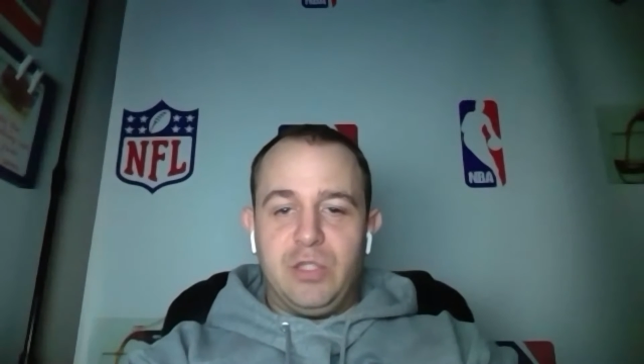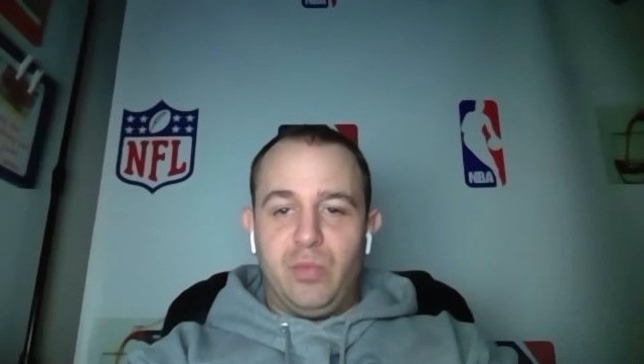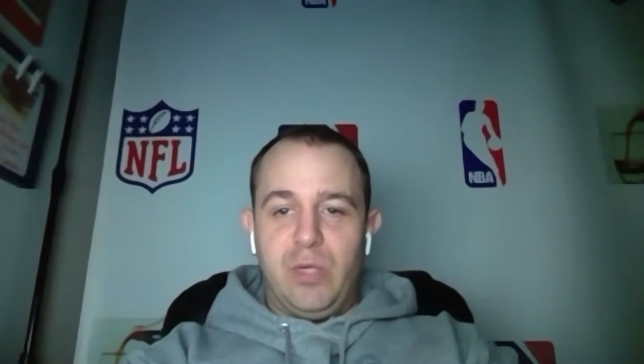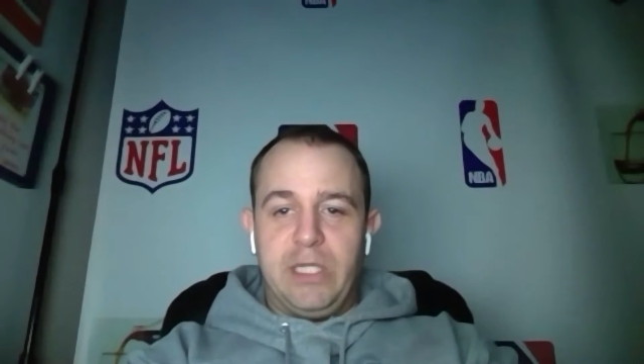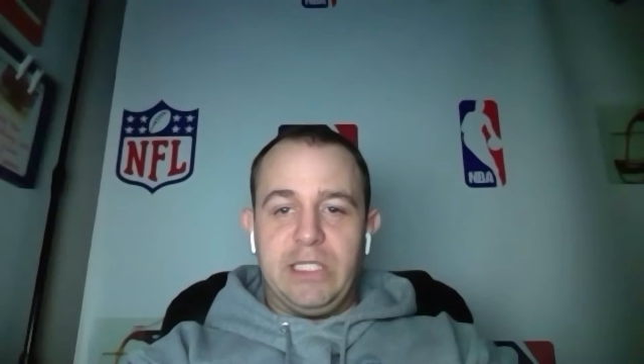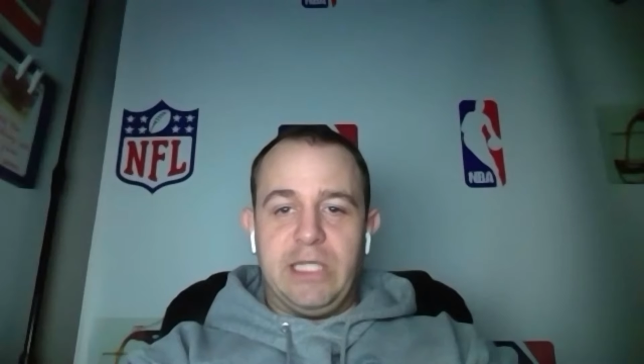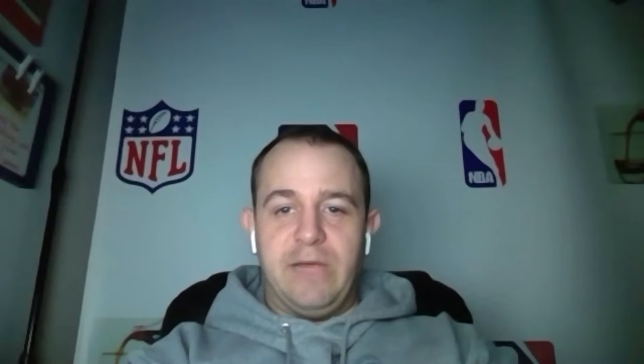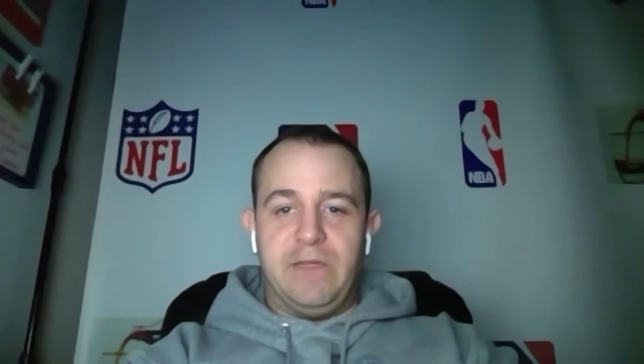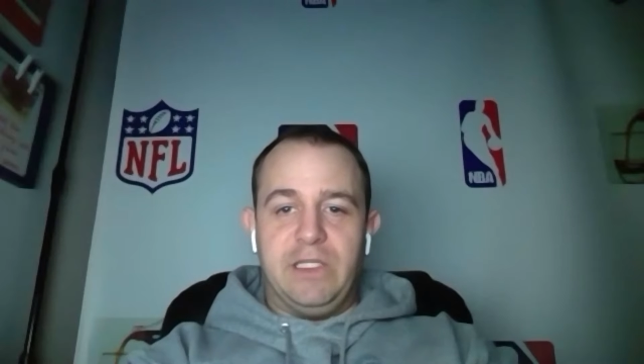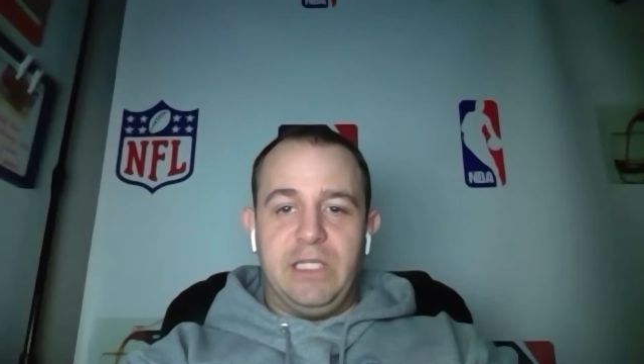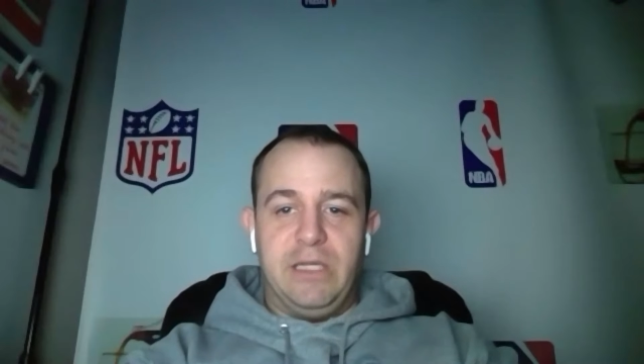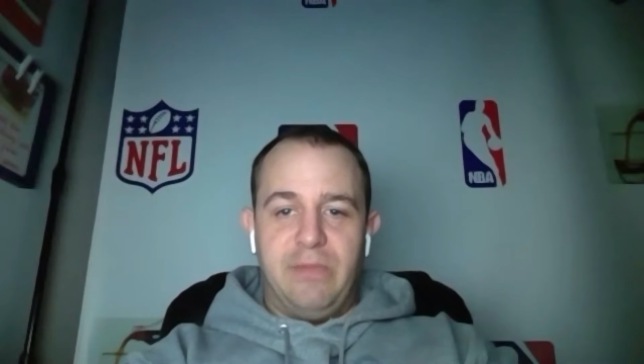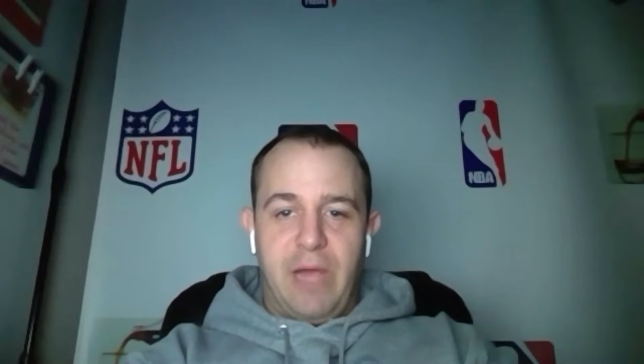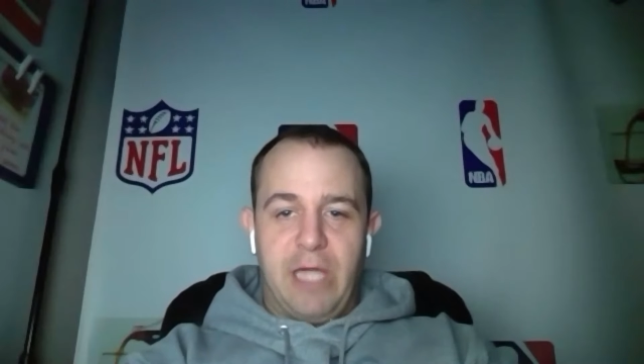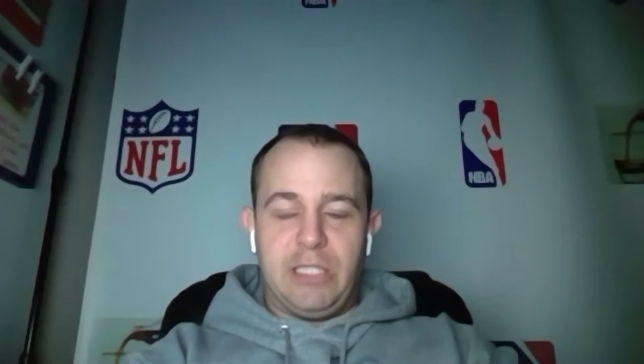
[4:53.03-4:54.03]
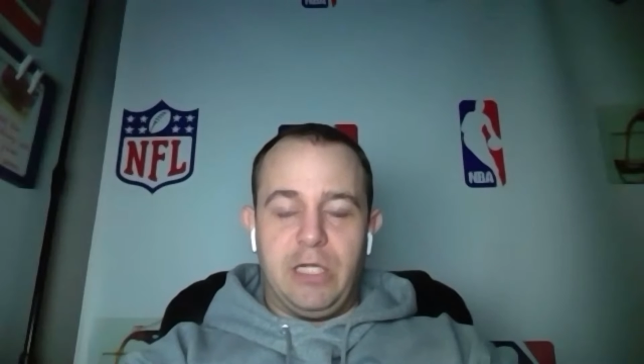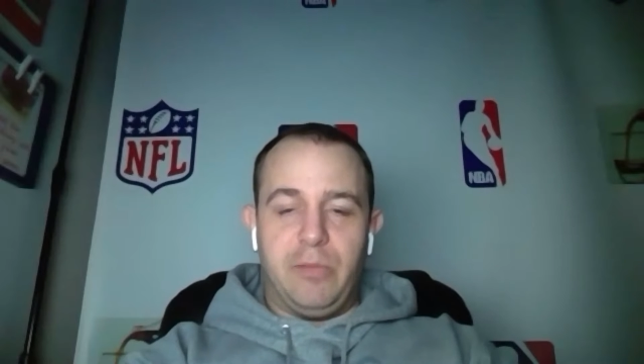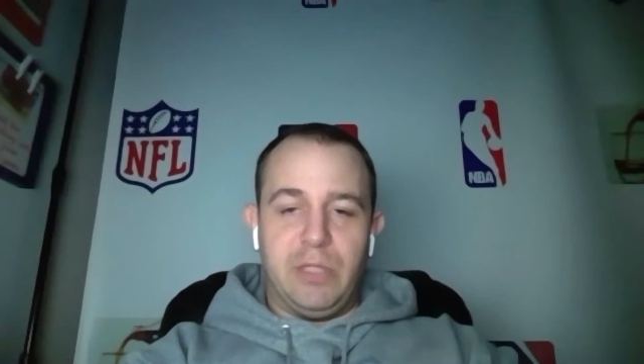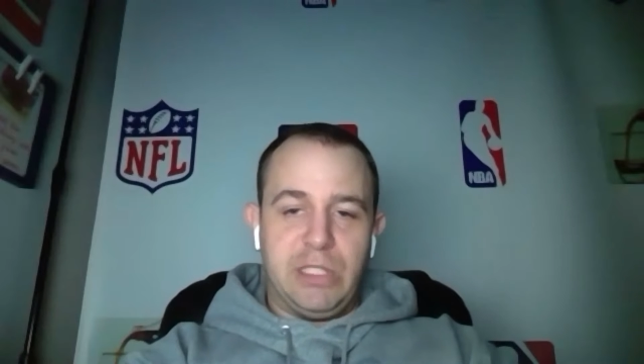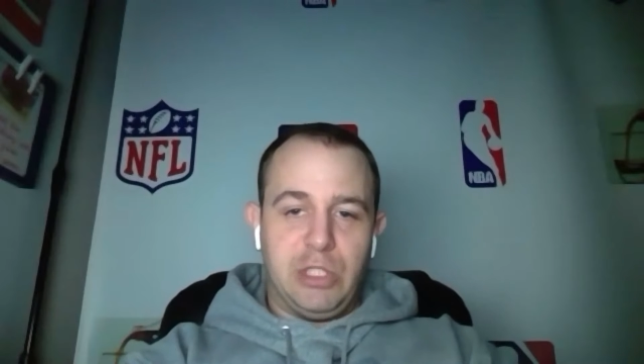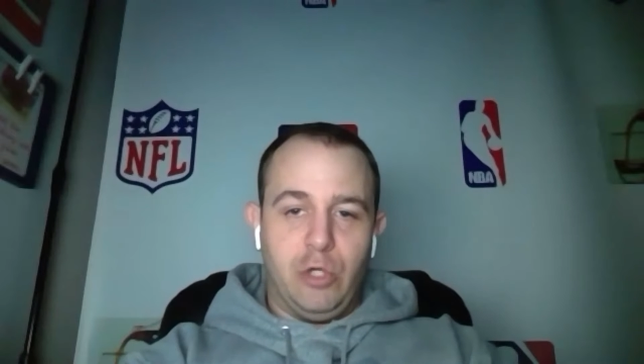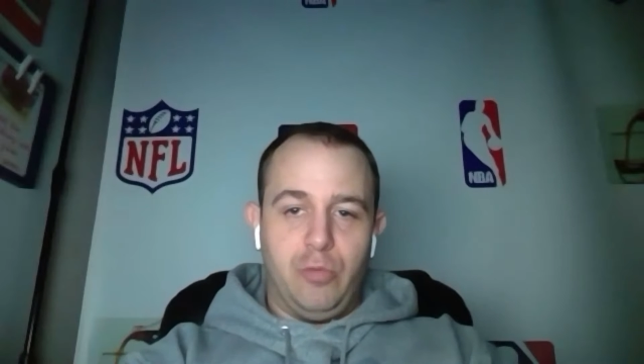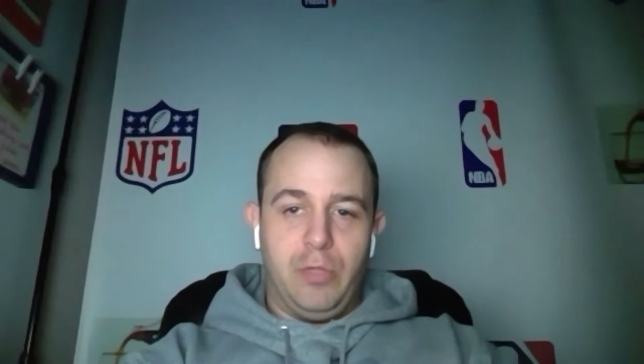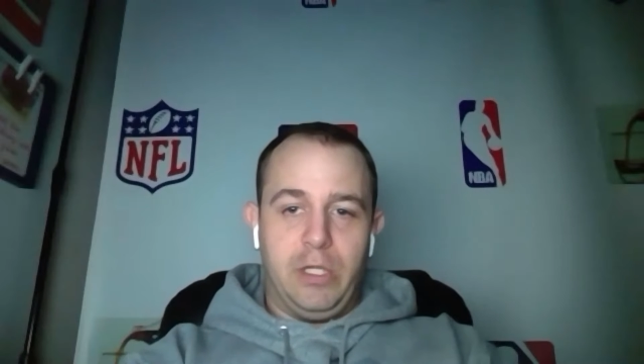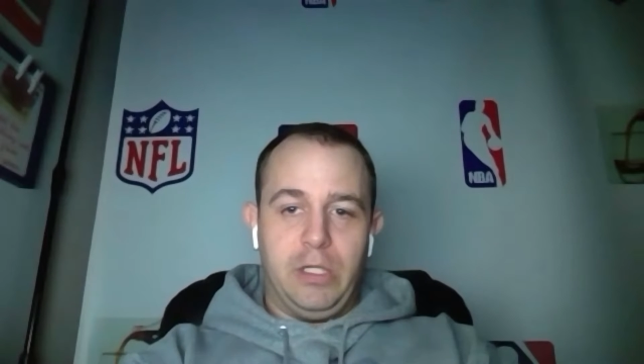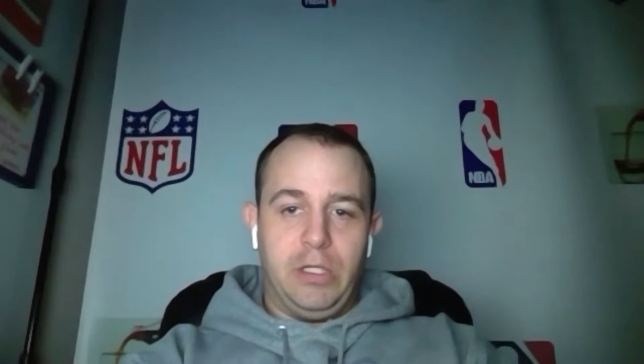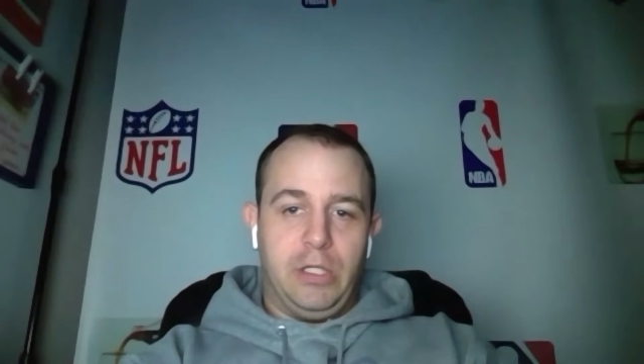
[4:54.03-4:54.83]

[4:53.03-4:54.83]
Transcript: week 17 matchup, assuming,